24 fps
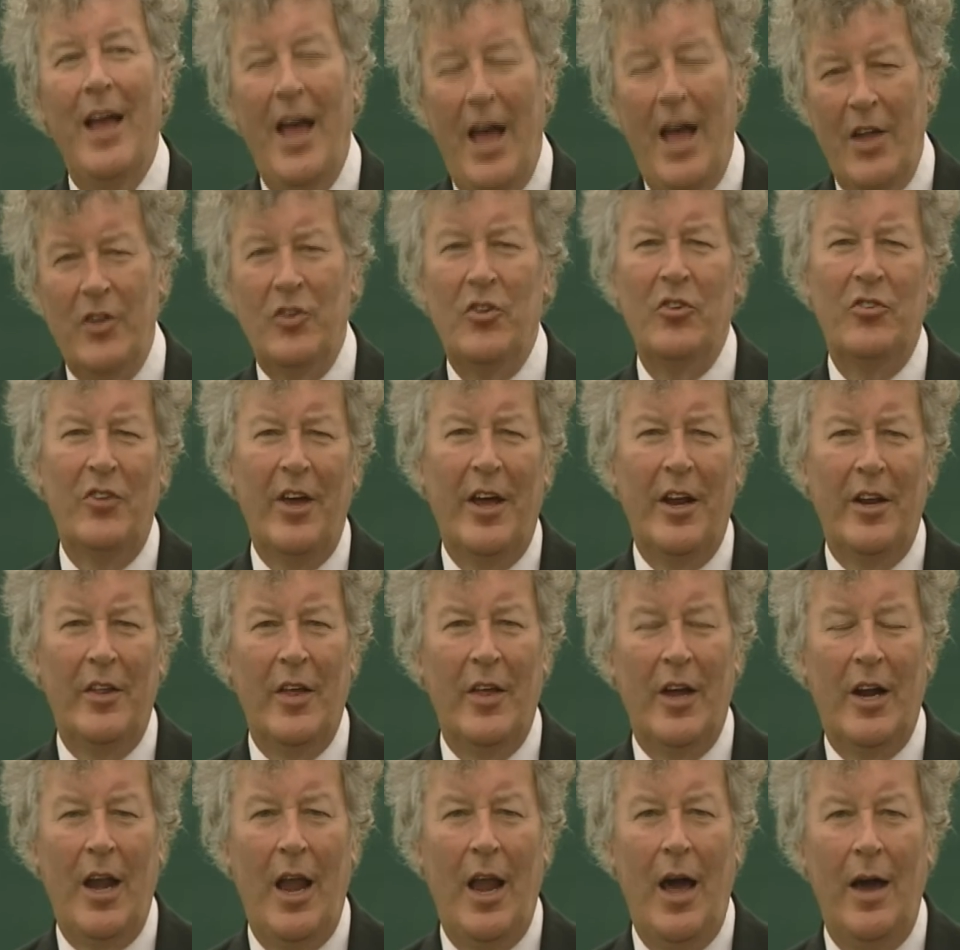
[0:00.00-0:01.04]
entertaining
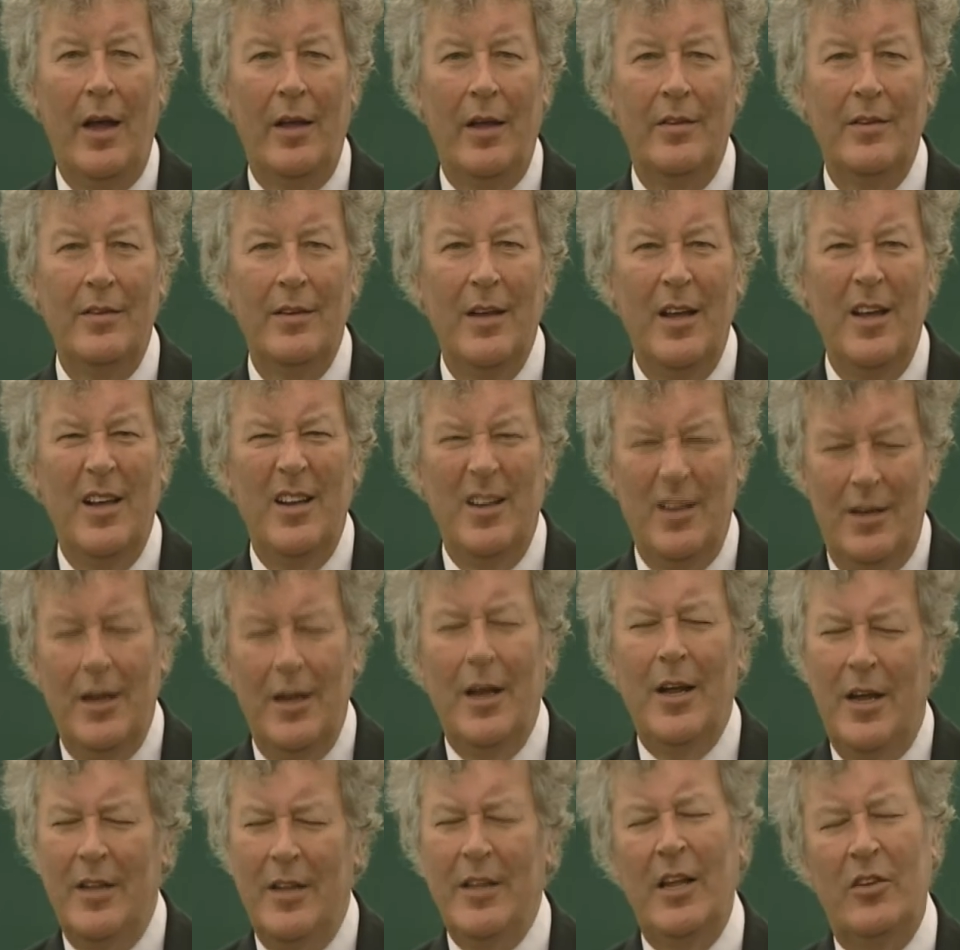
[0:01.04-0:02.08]
their clients.
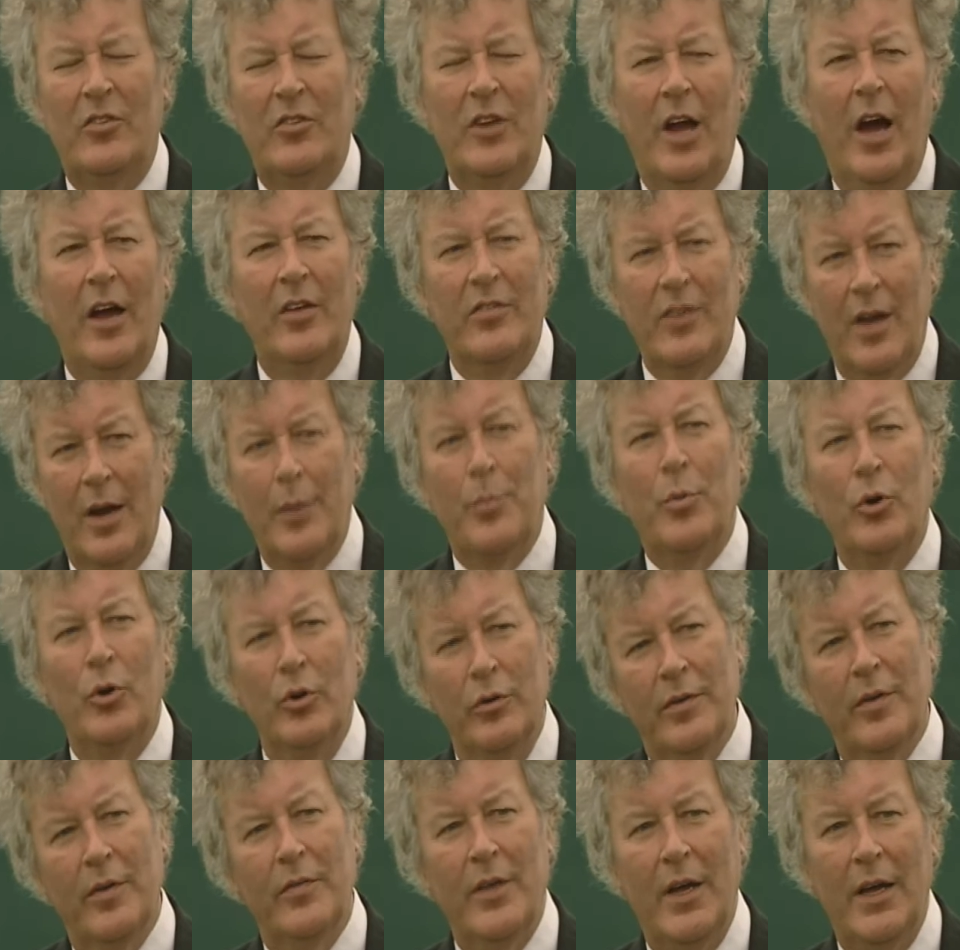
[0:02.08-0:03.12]
That's nice. I
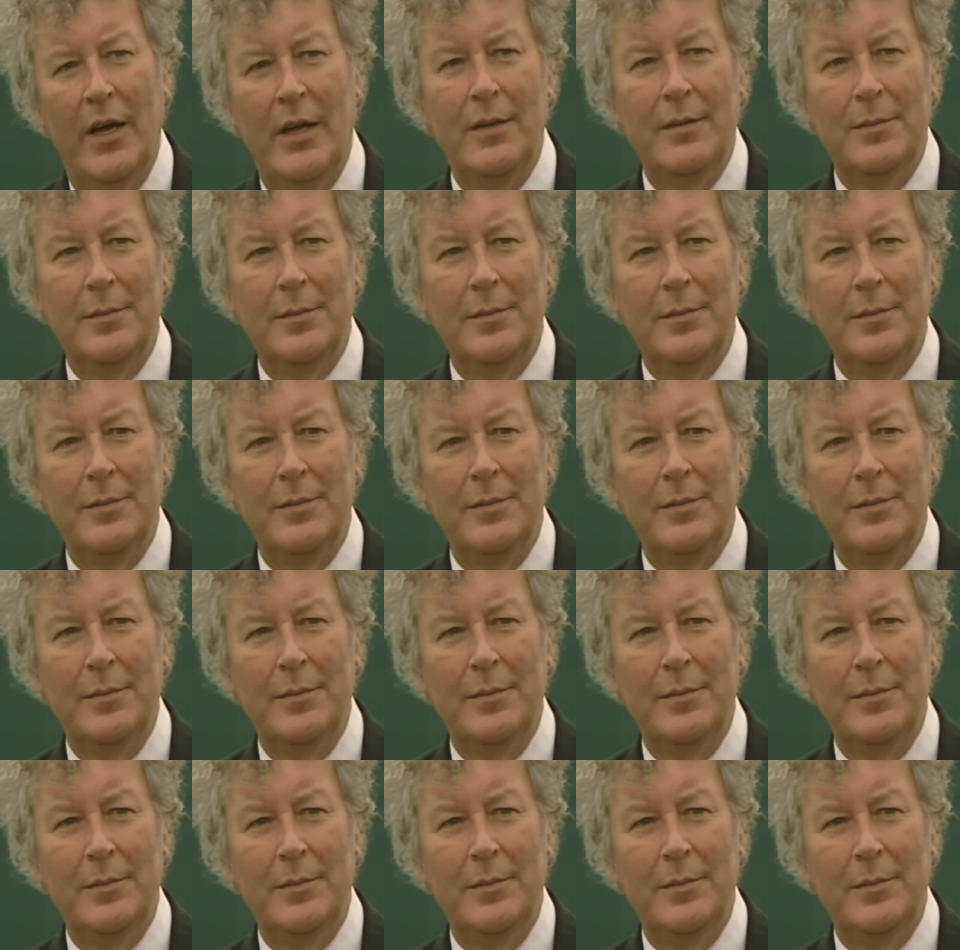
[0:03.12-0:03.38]
approve of that.